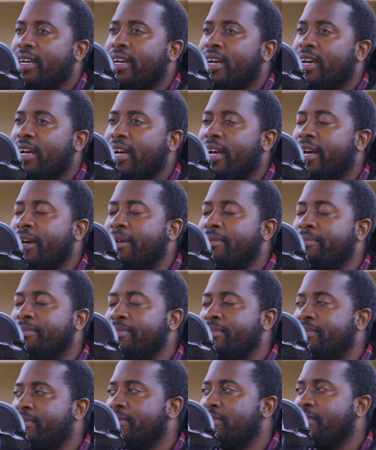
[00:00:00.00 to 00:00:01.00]

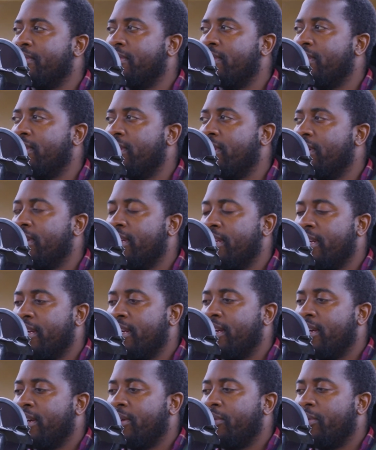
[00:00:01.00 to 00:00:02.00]
Um,
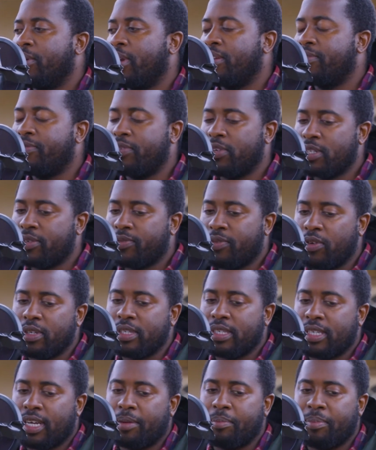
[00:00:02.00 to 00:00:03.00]
well, I'll first of all
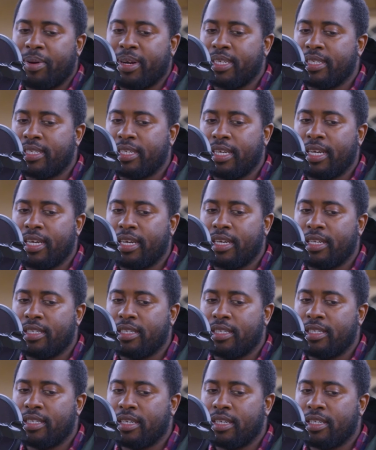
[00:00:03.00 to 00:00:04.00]
start by saying
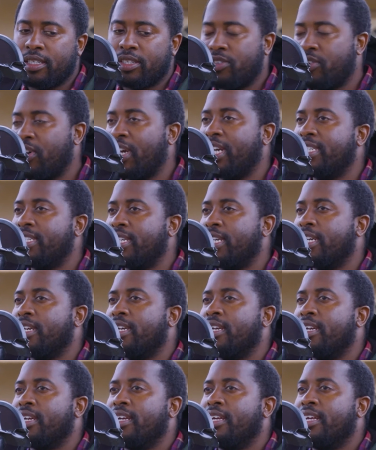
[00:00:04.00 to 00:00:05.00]
it's tragic
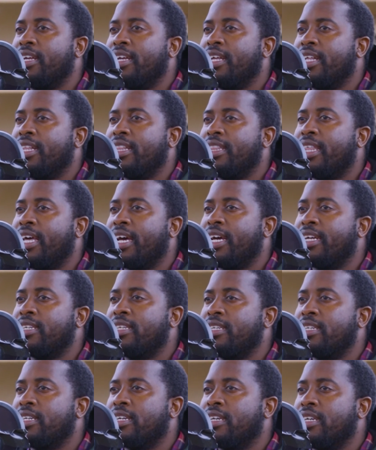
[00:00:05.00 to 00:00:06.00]
that
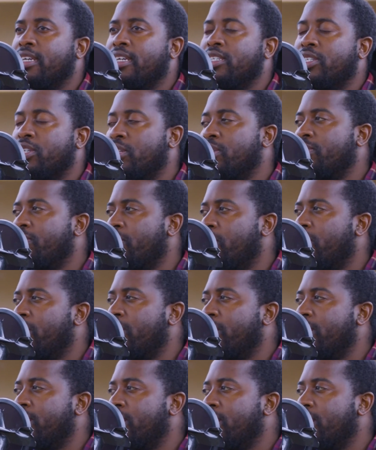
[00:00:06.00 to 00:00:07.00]
George
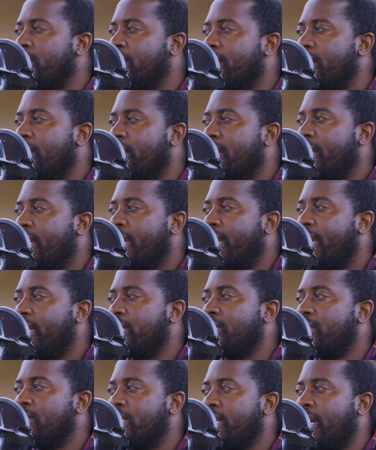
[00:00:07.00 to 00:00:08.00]
Floyd
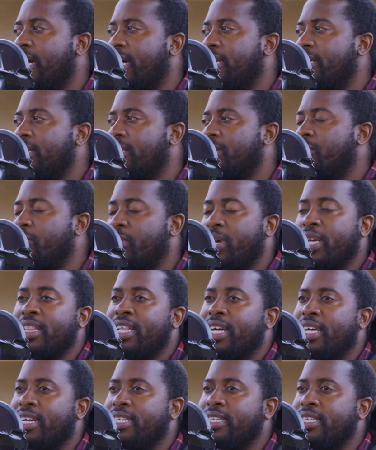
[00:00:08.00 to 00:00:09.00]
had to die in the way
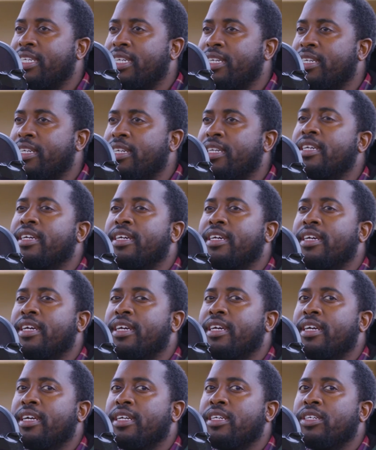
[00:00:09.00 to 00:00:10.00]
that it did
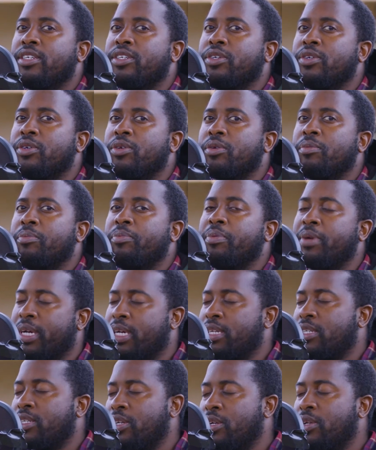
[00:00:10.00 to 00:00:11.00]
to bring
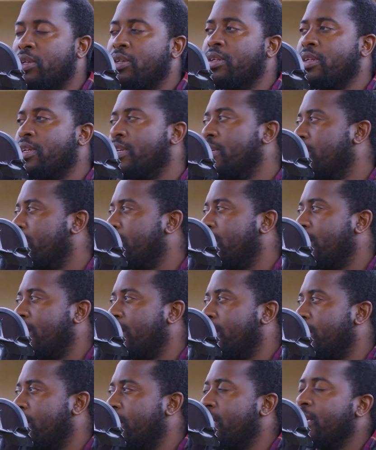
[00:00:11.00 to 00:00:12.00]
us all
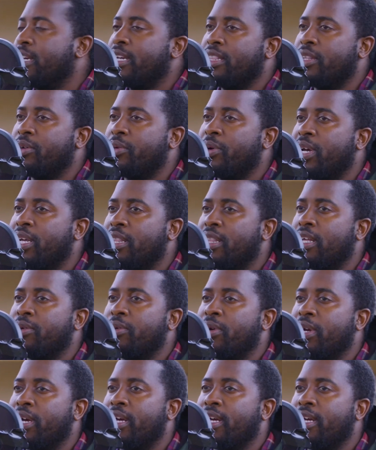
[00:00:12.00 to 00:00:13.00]
together in the way that
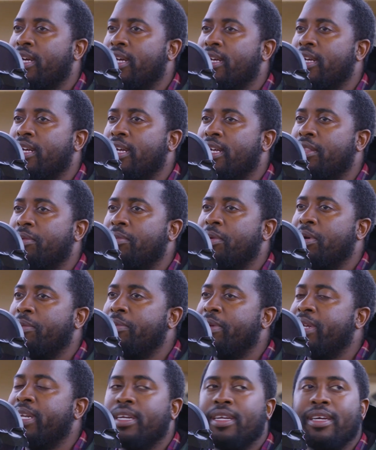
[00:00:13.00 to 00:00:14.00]
we are at the
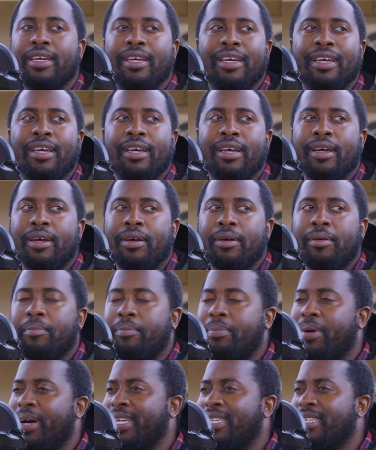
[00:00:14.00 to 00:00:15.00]
moment.
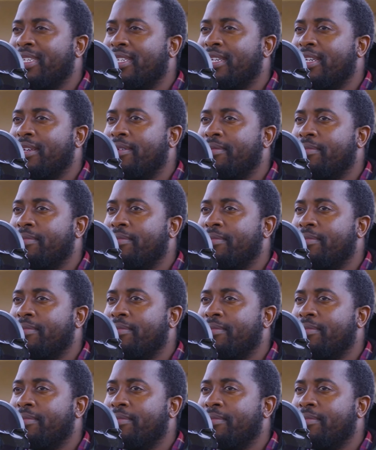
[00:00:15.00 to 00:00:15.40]
But